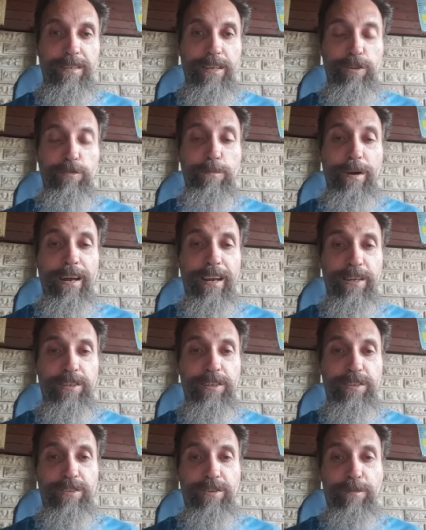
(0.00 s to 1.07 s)
And you might
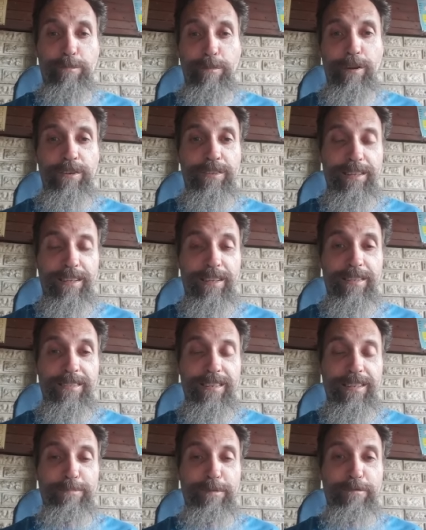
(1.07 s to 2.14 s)
actually start plotting these
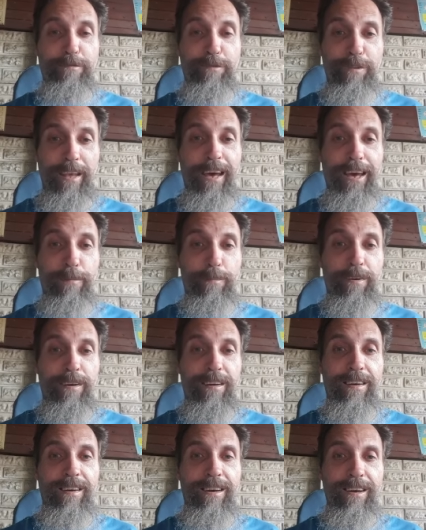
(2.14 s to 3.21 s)
things before they happen
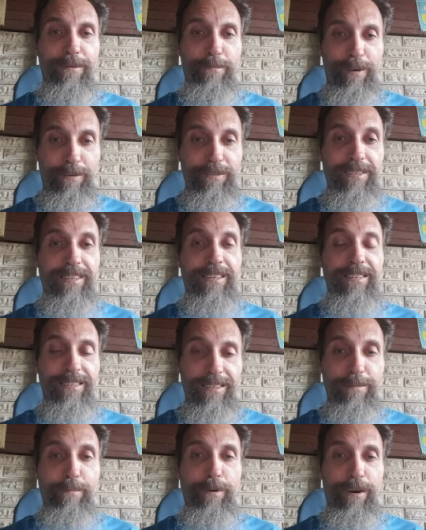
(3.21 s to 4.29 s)
because this
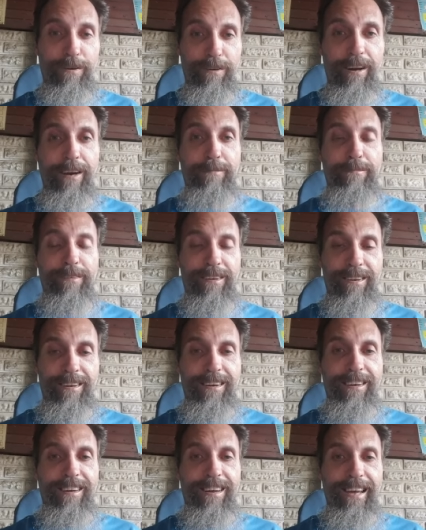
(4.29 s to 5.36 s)
is a program
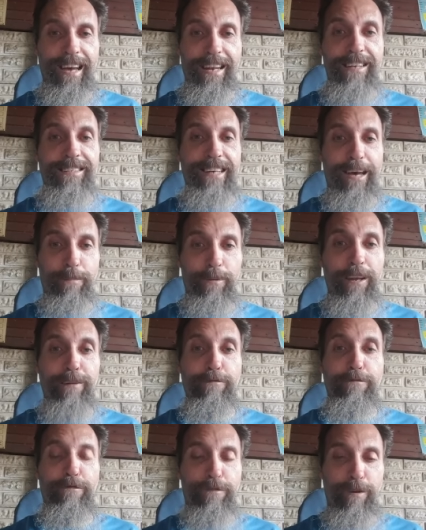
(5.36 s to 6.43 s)
and it's happening
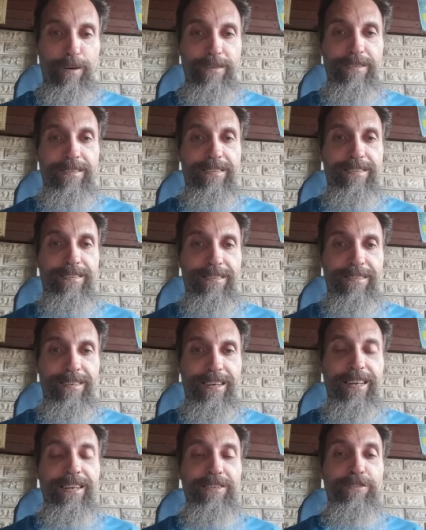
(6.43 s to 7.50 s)
fast.
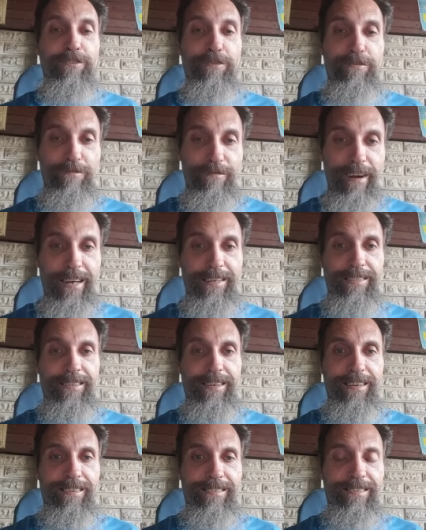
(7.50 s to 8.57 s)
It is
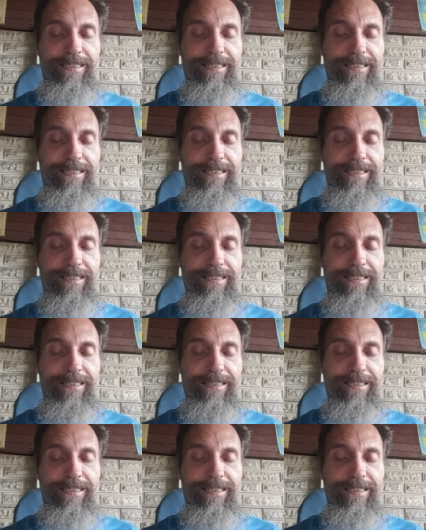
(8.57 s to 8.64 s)
crazy.